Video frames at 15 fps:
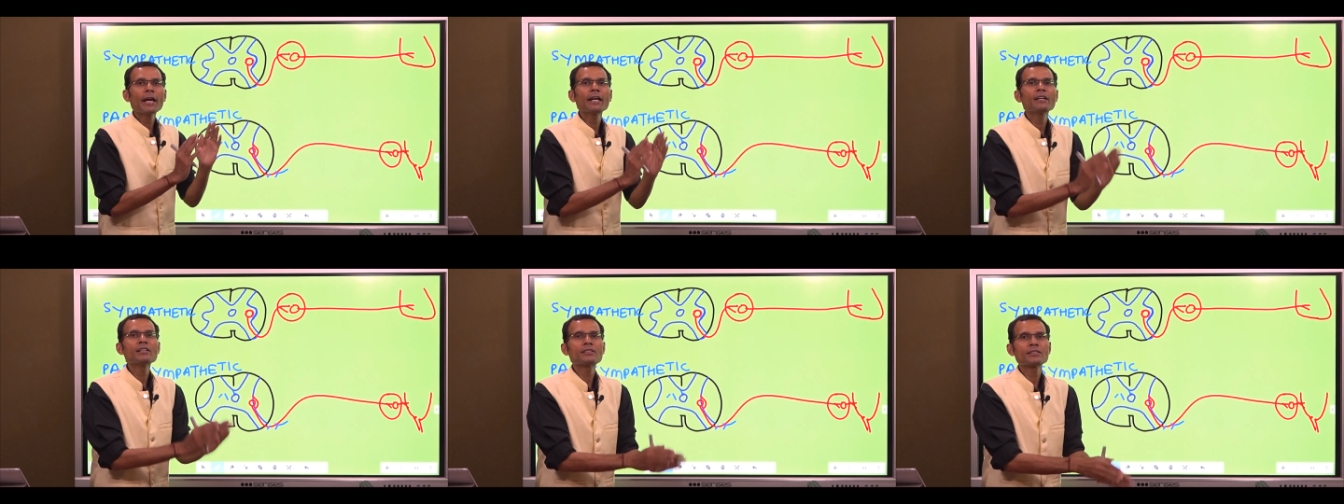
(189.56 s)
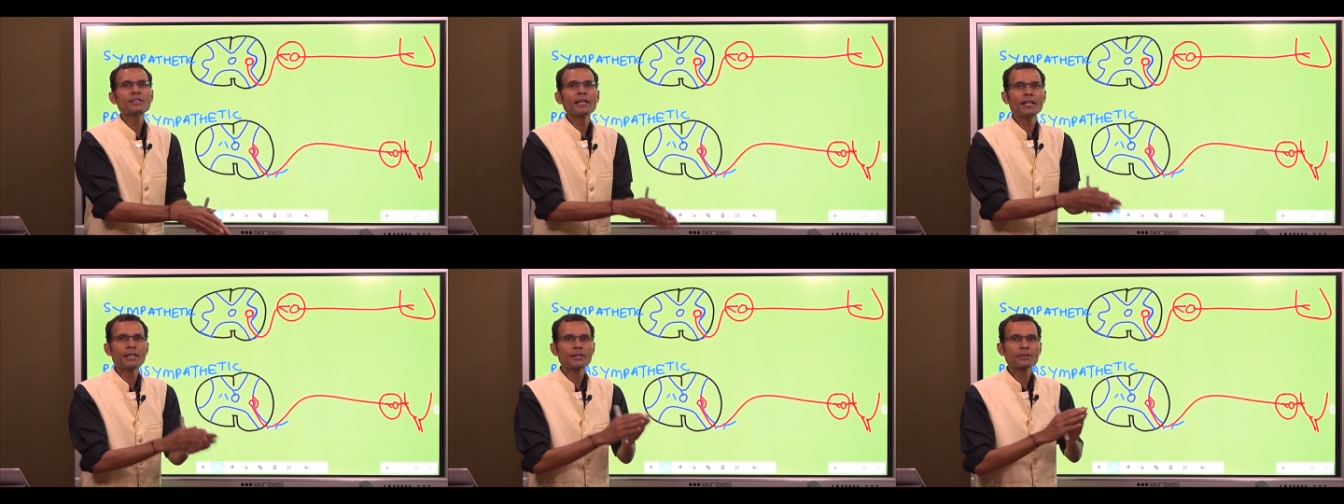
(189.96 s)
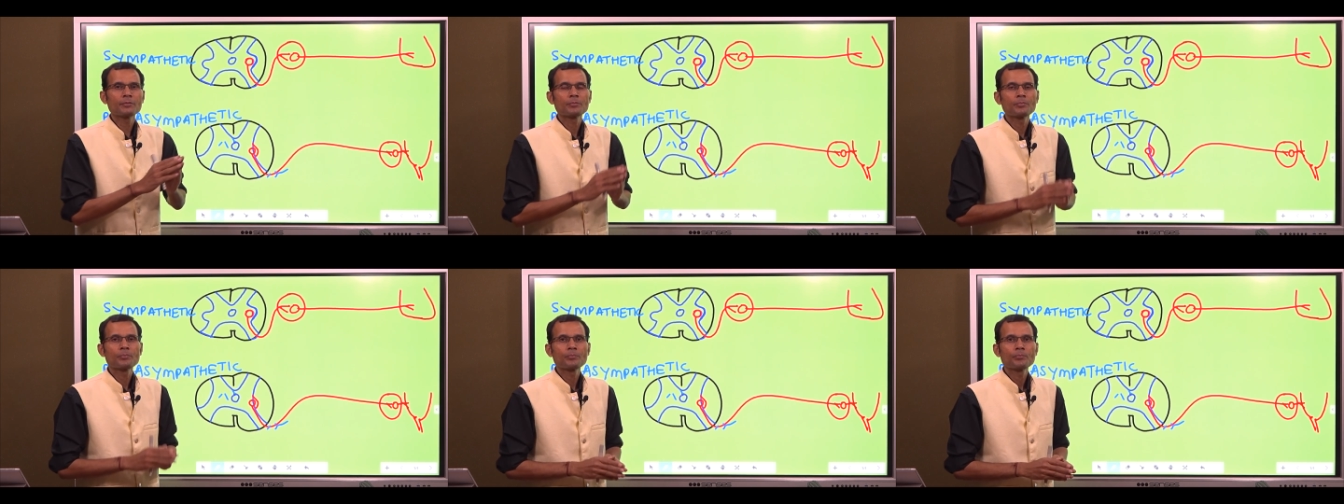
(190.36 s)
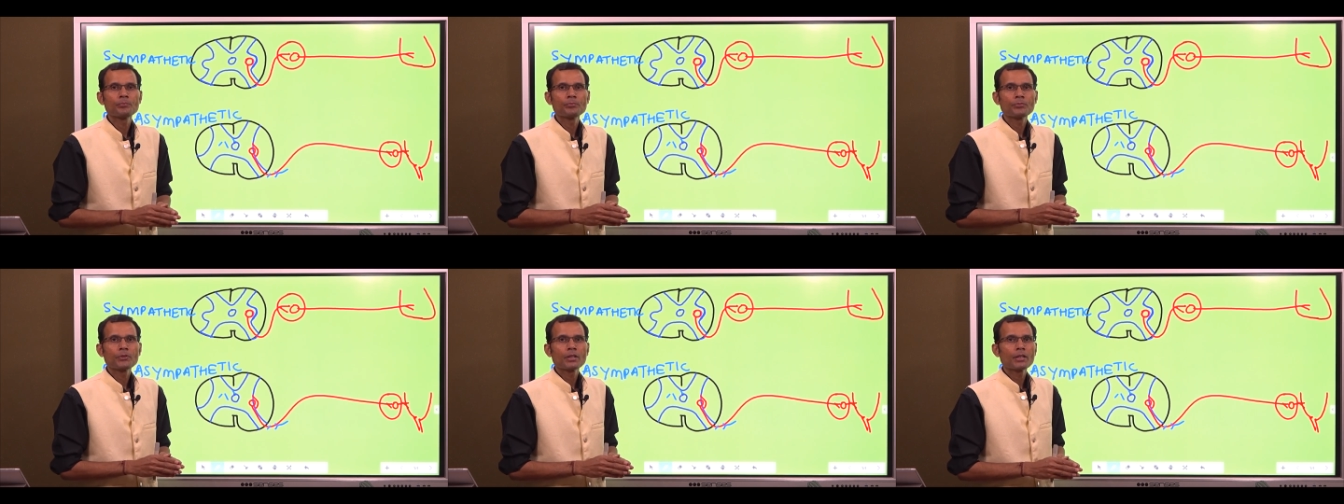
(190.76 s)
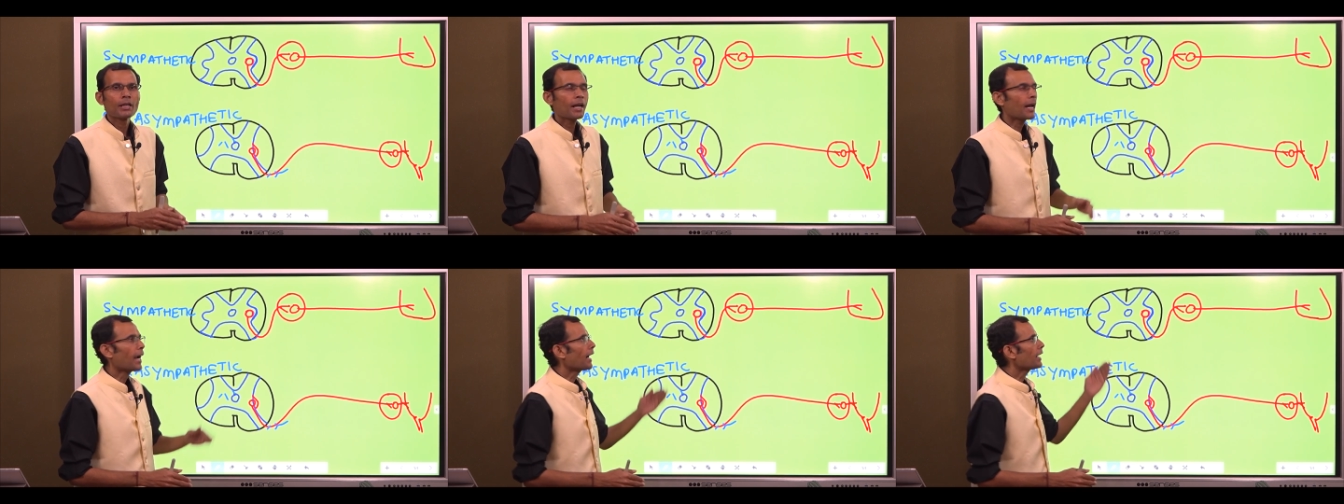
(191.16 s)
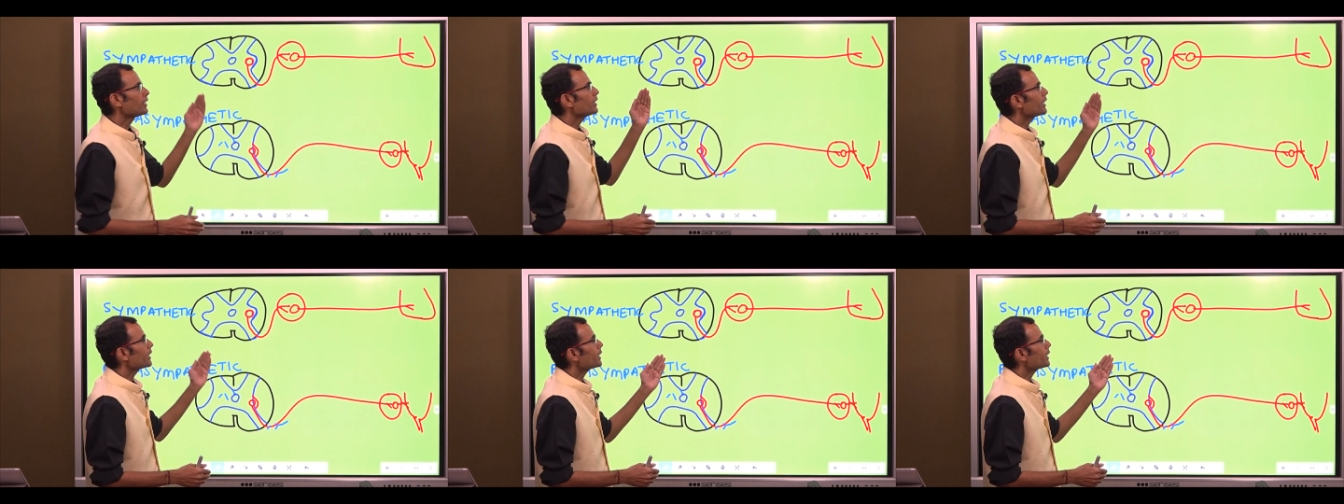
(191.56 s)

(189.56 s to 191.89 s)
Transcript: ends there and the